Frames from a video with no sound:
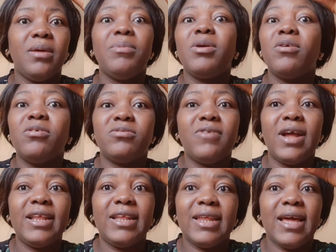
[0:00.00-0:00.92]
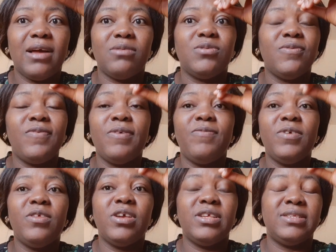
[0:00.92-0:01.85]
because right now to film
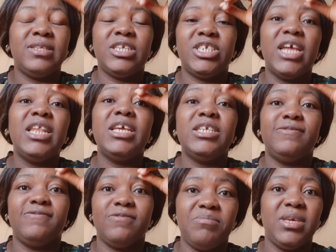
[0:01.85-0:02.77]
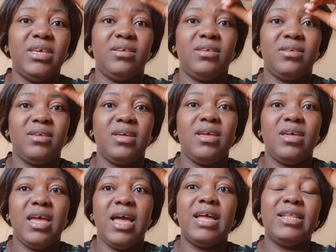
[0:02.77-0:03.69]
video is a challenge for me,
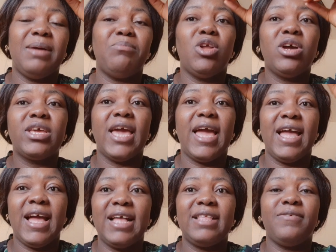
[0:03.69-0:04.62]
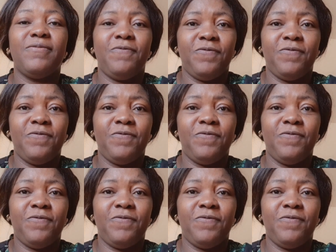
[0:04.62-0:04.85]
and I'm lucky I had